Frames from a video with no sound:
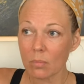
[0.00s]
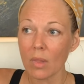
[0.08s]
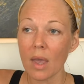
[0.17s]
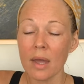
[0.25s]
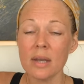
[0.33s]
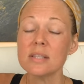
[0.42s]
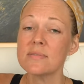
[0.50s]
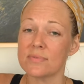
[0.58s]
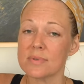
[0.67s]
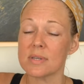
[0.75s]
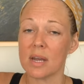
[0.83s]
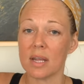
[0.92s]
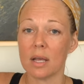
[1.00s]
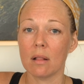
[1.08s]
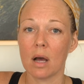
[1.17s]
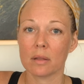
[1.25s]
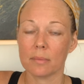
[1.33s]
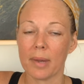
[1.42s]
And it's sunny
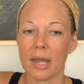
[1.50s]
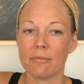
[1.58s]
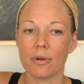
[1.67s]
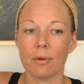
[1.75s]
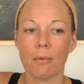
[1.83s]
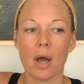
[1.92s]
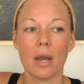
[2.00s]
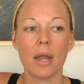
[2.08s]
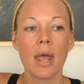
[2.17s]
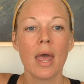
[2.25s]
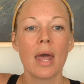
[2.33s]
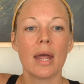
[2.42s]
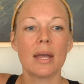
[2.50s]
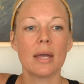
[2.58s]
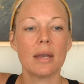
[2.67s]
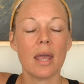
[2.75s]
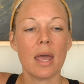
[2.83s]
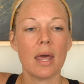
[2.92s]
along the bay for a run.
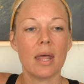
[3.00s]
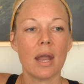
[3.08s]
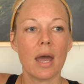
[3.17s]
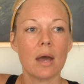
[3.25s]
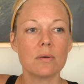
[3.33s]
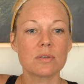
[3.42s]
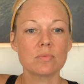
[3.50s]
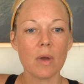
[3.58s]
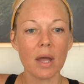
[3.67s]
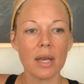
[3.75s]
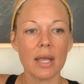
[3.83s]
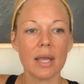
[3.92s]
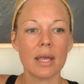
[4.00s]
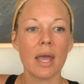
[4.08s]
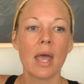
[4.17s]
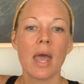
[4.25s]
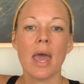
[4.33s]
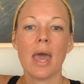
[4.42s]
And I was running,
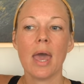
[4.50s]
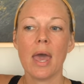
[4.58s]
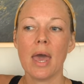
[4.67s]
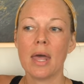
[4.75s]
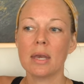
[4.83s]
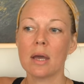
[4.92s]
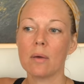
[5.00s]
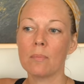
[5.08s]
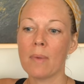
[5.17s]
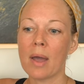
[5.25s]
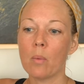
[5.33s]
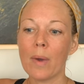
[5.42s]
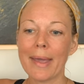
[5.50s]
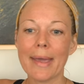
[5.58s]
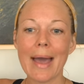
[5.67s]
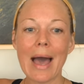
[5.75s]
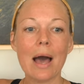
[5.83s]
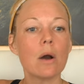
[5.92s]
and my way
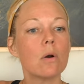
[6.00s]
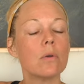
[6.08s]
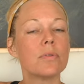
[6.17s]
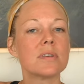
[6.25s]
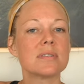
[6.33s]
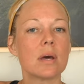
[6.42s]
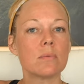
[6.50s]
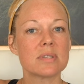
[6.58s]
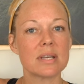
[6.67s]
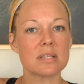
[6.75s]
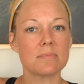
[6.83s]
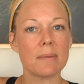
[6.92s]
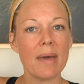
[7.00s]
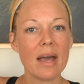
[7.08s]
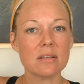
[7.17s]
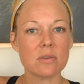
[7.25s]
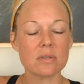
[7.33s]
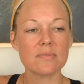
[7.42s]
out, the sun was against my
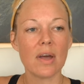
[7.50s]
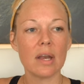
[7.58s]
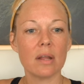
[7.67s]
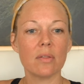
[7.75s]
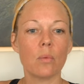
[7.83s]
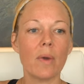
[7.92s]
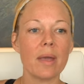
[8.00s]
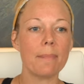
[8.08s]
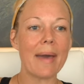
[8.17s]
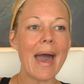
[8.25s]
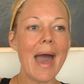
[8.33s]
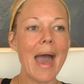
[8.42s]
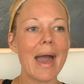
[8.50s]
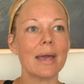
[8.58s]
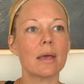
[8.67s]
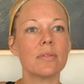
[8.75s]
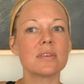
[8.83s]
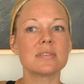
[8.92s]
back, so it's fine. On the way
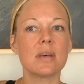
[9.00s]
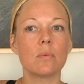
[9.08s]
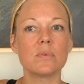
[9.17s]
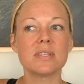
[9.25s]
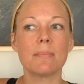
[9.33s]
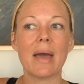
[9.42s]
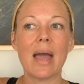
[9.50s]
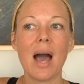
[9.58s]
back, the sun was in my